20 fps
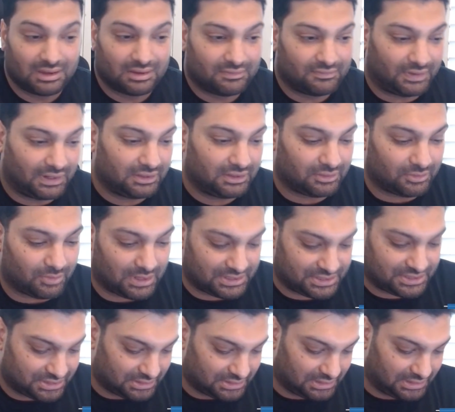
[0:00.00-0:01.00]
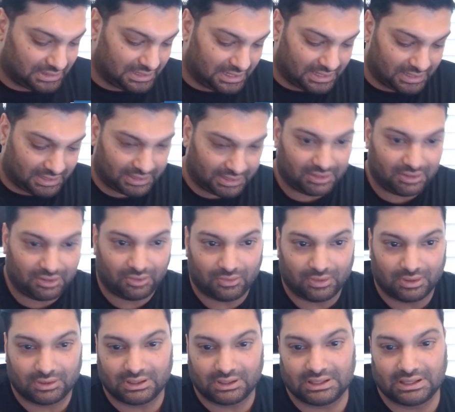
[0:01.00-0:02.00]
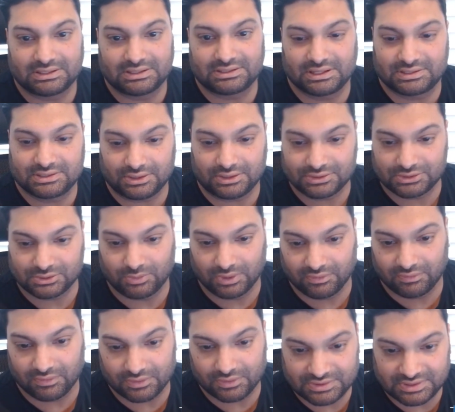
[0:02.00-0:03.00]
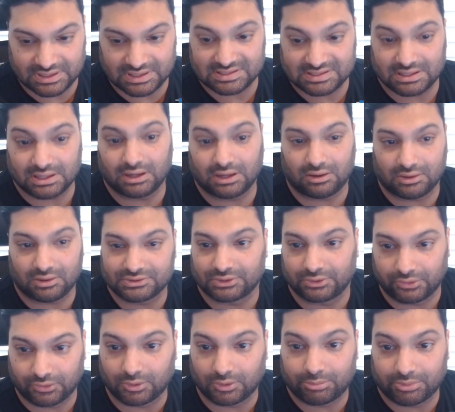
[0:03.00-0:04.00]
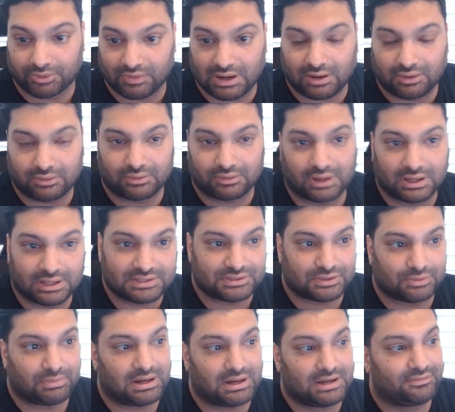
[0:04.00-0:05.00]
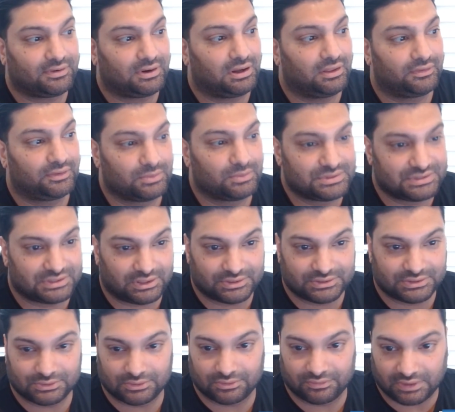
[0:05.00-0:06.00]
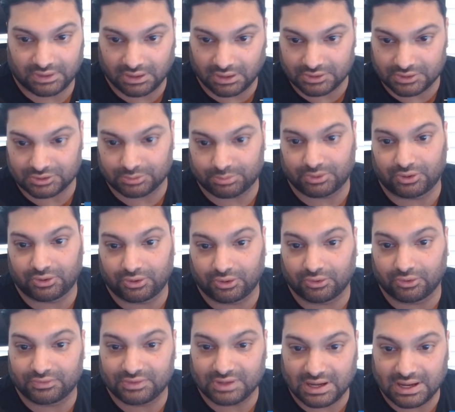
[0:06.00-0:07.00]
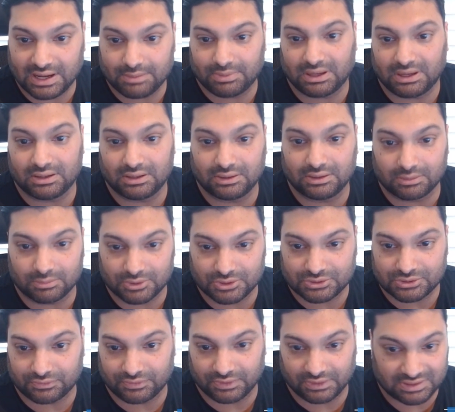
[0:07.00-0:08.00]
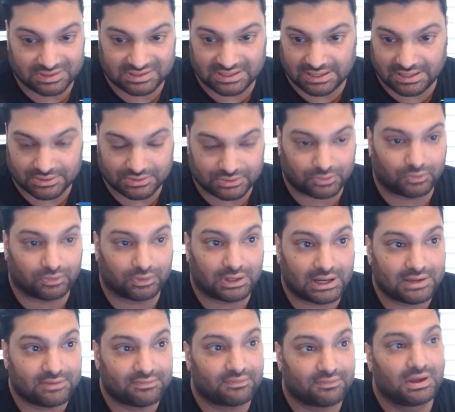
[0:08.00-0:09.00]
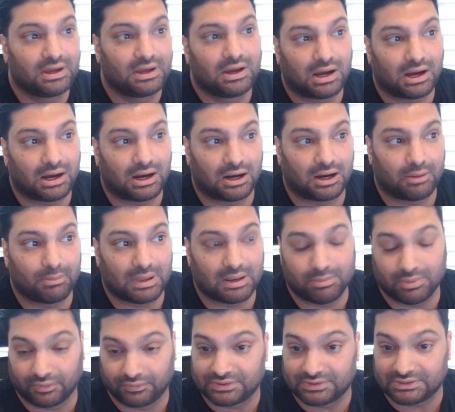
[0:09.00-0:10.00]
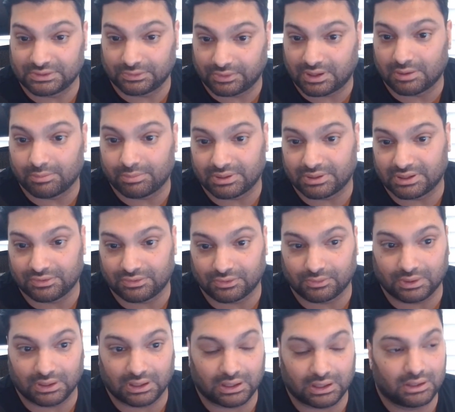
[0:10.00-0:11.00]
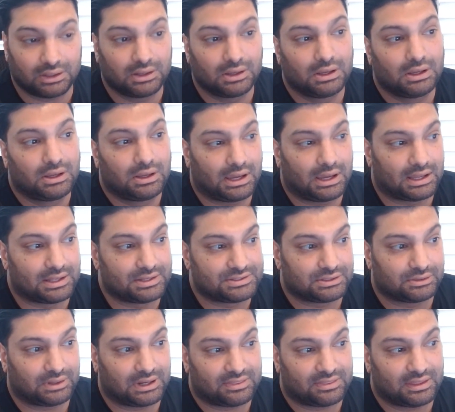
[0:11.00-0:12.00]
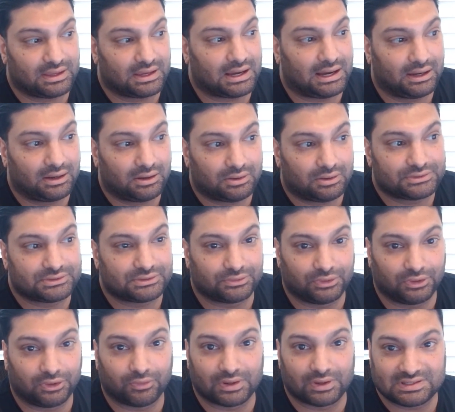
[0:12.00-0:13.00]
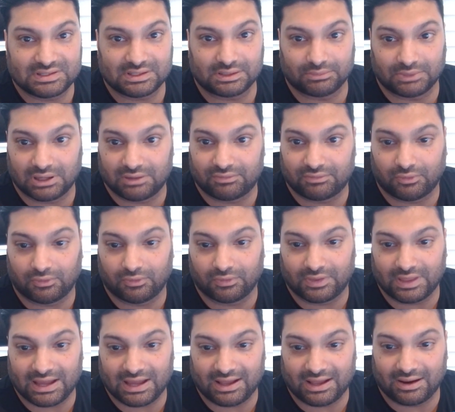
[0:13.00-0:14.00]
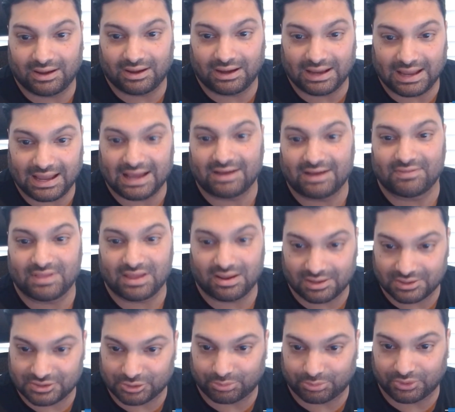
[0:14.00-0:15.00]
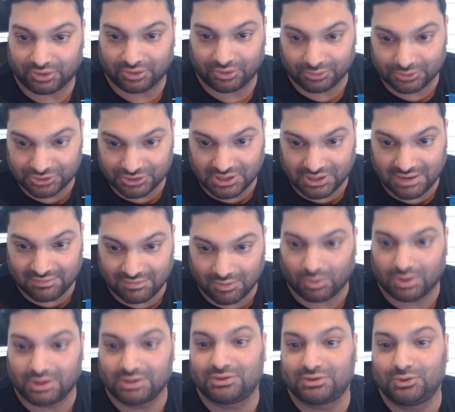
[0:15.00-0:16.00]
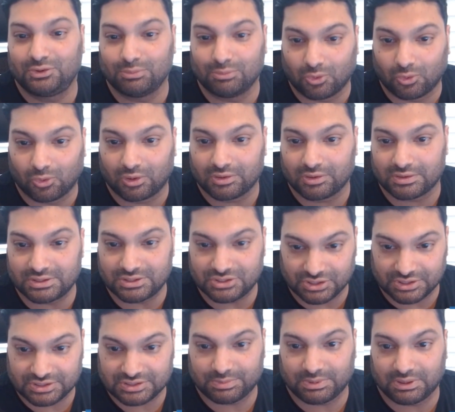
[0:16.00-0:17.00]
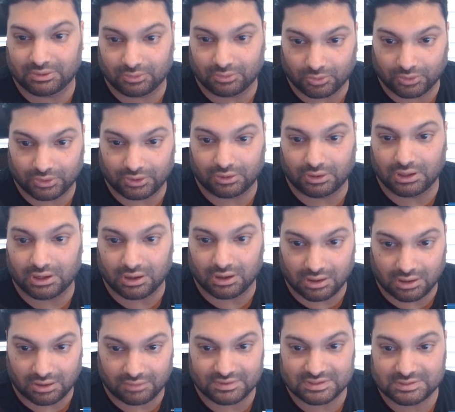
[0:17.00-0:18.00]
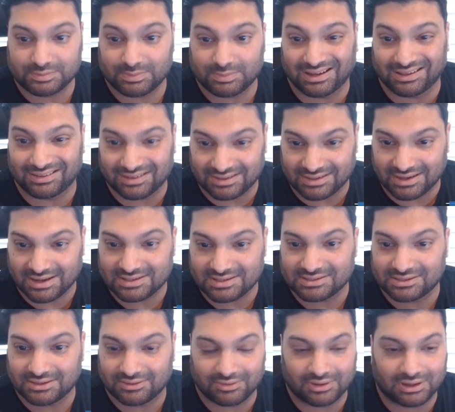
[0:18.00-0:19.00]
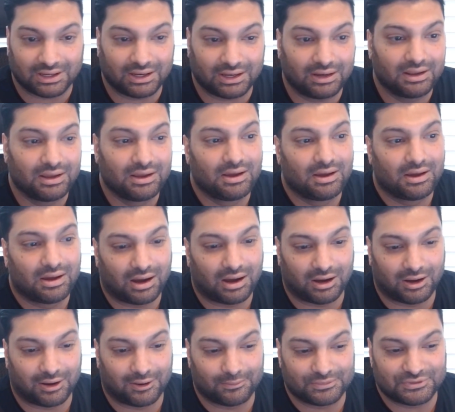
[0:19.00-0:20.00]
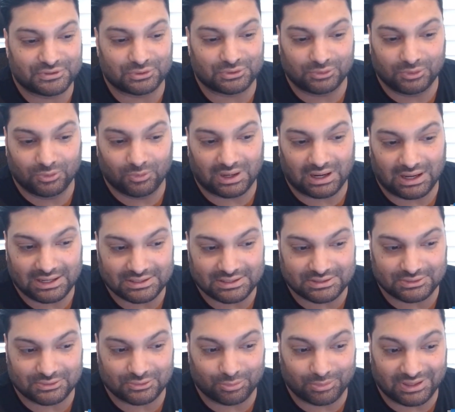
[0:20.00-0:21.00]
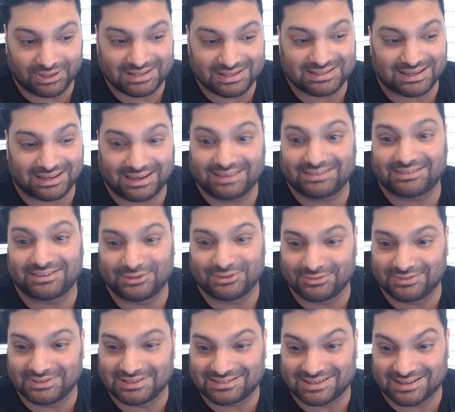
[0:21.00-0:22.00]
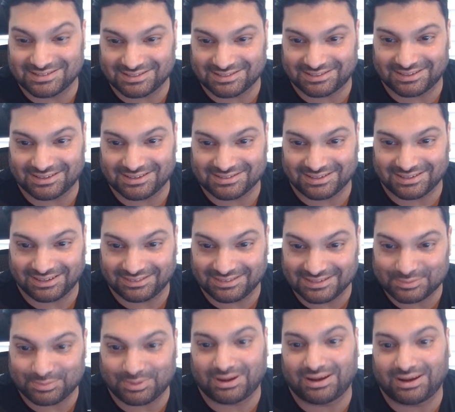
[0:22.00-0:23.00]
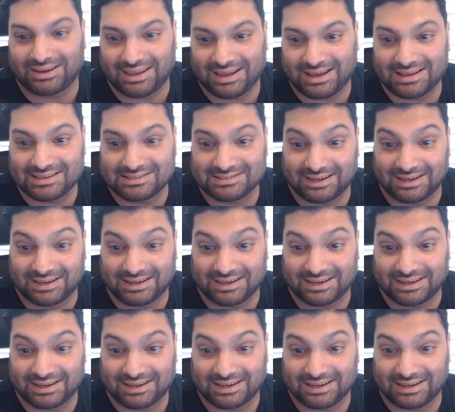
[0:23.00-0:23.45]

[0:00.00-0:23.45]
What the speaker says: Very good question. Yeah, you know, it's also one of those things that I also grew up around, right? So my father was also a very entrepreneurial type. He did commercial real estate his whole life and built his own company doing it. And so I think I also knew at some level that I have that entrepreneurial drive. I wanted to do more than just be a lawyer in an office behind the desk, right? So doing what I do means I get to do these kinds of things like these podcasts.